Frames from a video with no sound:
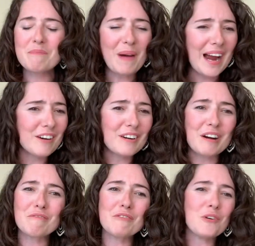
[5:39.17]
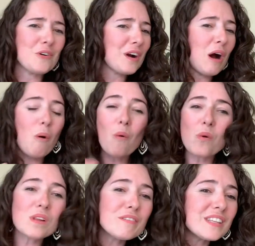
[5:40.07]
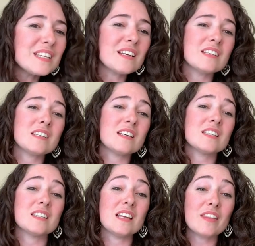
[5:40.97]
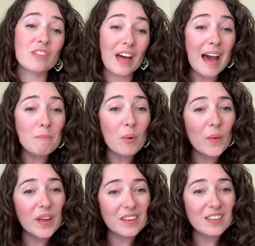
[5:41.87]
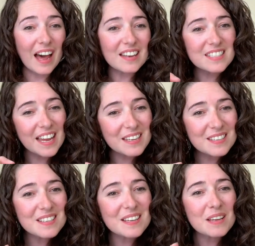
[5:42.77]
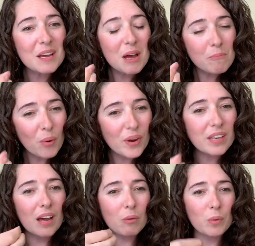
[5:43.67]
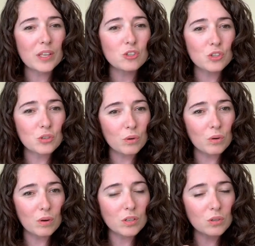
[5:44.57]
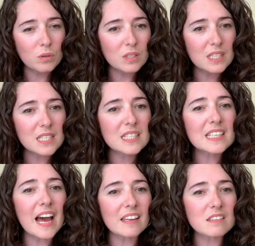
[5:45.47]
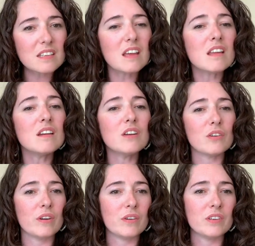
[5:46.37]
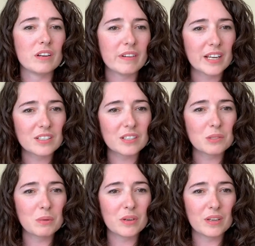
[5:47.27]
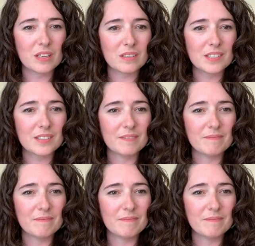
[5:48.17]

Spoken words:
background, foreground, all of these ideas. At that point, that tender point at which you're sat in your own direct experience,